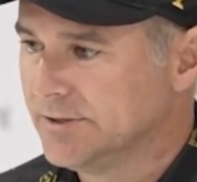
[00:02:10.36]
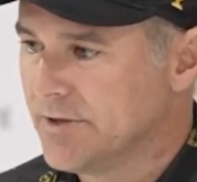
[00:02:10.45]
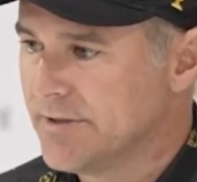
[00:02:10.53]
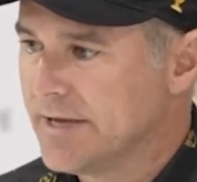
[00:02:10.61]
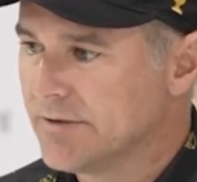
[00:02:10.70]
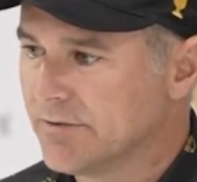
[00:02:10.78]
You
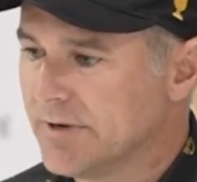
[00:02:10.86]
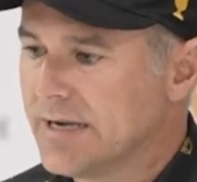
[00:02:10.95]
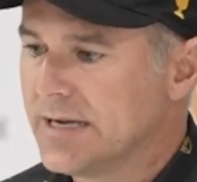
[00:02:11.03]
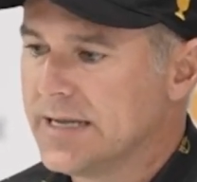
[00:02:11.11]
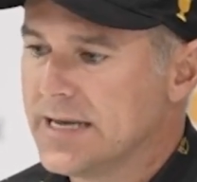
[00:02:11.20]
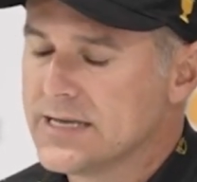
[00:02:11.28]
know, that
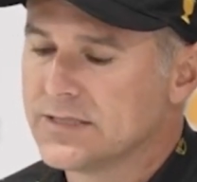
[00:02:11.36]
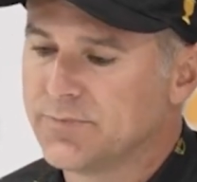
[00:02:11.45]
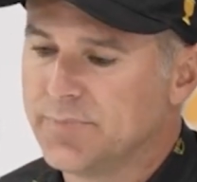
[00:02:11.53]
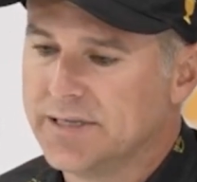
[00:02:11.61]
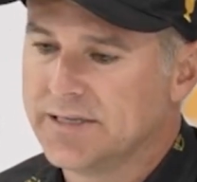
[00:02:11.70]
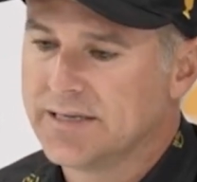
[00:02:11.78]
really has
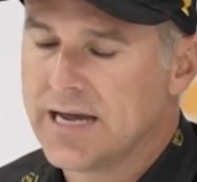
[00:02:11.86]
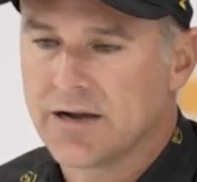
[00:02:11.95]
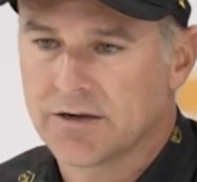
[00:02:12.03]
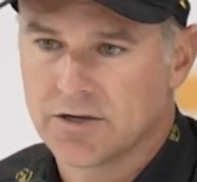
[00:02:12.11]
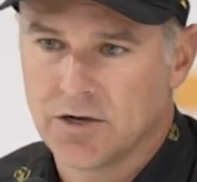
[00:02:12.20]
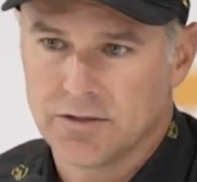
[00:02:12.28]
been
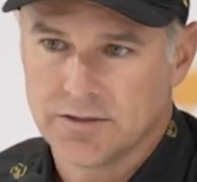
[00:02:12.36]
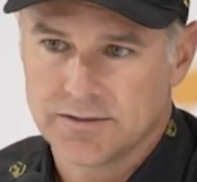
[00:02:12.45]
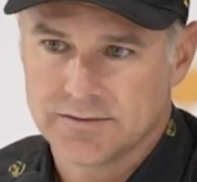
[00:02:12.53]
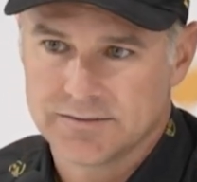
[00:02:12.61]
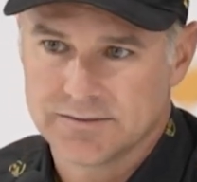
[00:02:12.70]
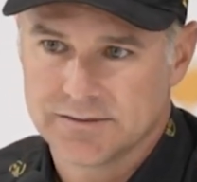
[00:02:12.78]
our
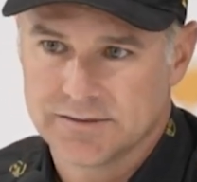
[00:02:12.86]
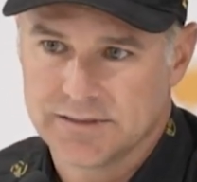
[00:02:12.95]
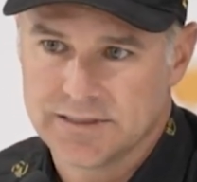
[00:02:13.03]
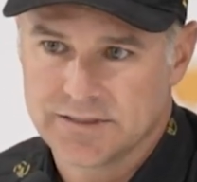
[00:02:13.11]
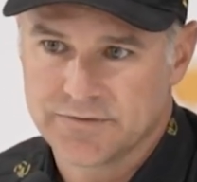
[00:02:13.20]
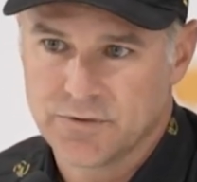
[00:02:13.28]
goal,
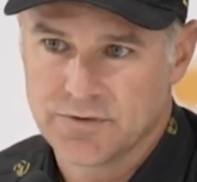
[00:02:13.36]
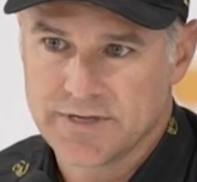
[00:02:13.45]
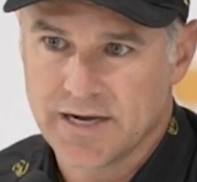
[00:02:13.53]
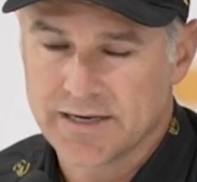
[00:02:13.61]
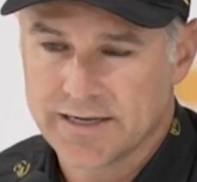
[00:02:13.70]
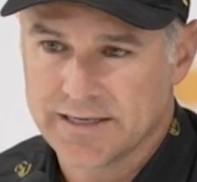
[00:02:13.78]
is for
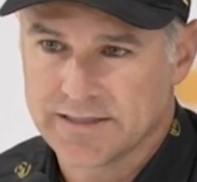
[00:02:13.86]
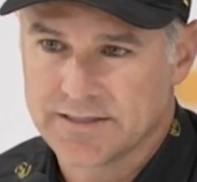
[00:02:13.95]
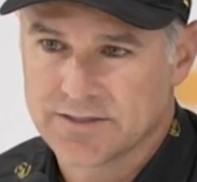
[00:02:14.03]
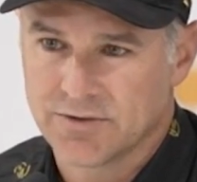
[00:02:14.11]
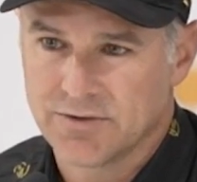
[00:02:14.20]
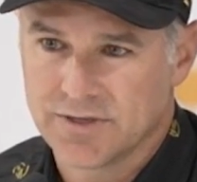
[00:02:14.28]
young
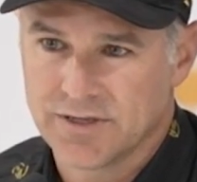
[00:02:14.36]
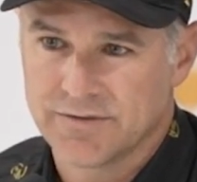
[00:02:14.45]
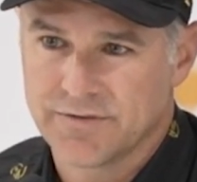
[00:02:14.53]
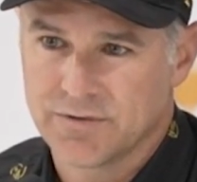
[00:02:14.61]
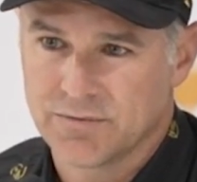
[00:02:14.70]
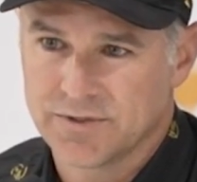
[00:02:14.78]
kids all
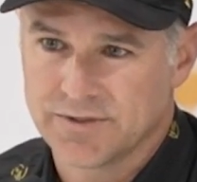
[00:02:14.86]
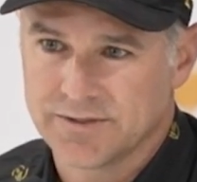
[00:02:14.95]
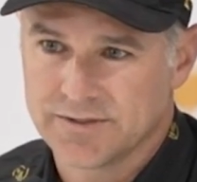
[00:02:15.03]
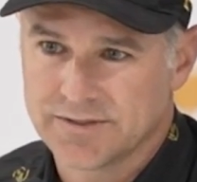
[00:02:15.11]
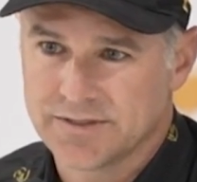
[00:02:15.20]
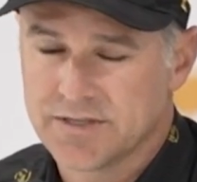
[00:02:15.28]
over the
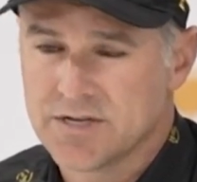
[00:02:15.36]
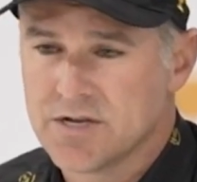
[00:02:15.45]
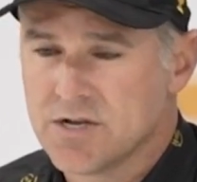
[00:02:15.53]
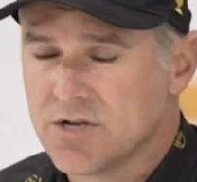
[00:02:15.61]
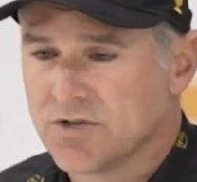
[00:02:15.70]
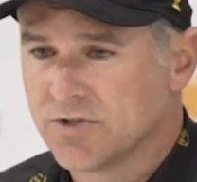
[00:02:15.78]
world
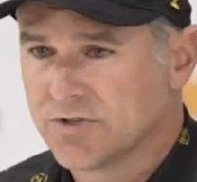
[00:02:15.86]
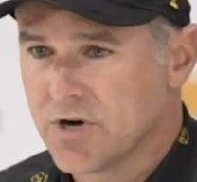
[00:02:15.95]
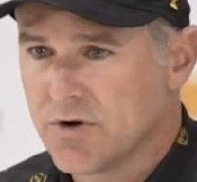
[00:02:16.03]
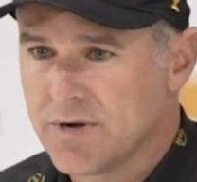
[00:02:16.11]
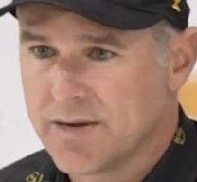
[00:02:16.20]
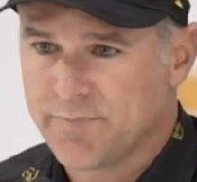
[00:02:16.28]
to
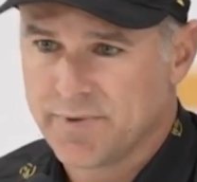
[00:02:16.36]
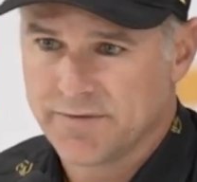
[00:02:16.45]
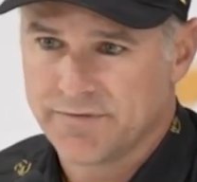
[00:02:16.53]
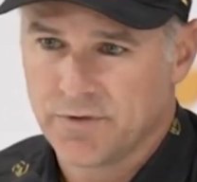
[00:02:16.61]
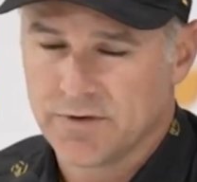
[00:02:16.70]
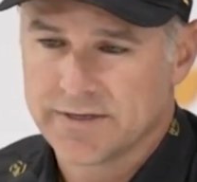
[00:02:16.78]
grow up
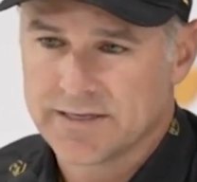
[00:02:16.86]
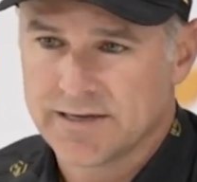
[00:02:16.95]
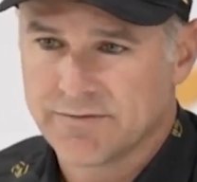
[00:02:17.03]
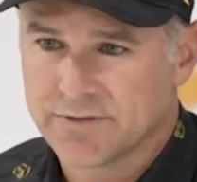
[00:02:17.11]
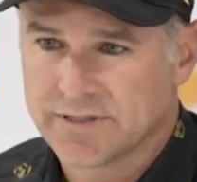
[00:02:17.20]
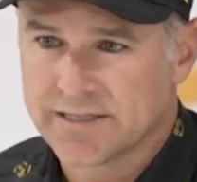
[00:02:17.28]
and fall in
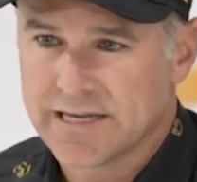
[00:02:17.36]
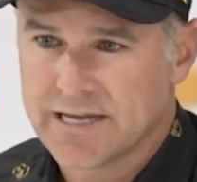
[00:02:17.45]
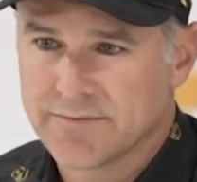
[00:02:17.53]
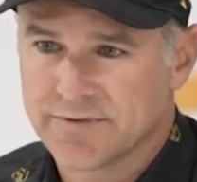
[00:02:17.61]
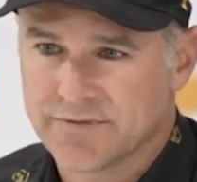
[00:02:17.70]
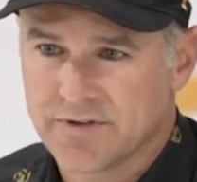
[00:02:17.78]
love with the
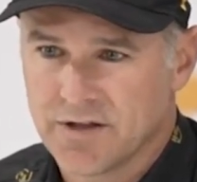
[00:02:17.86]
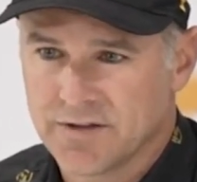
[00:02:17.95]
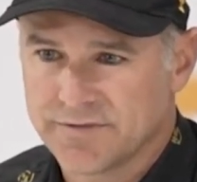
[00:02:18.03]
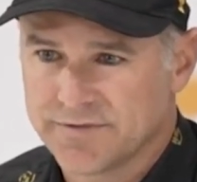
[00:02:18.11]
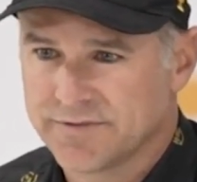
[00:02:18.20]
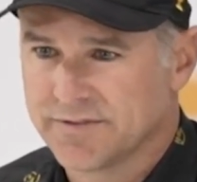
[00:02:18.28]
game of
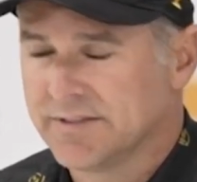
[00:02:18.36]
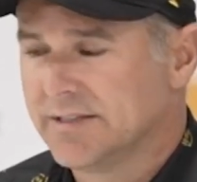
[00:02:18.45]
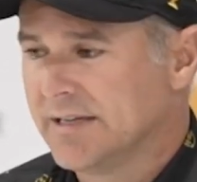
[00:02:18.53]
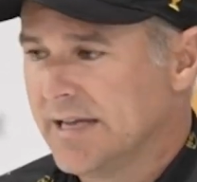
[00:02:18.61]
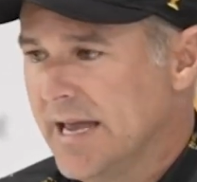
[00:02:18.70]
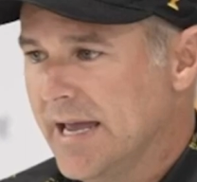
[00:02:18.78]
golf
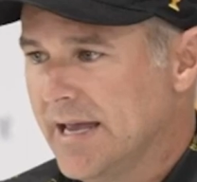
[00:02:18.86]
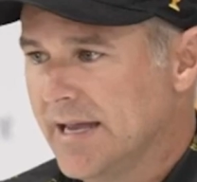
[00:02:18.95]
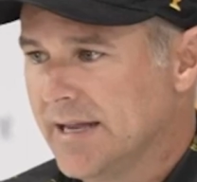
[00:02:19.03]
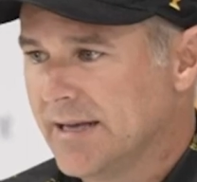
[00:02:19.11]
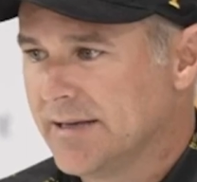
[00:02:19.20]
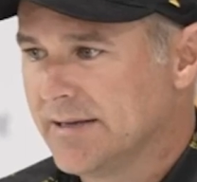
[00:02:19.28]

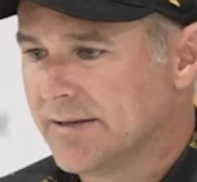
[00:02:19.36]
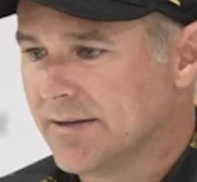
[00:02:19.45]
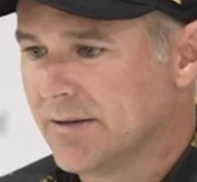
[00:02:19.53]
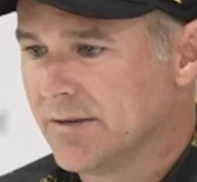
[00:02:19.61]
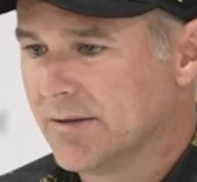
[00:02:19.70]
and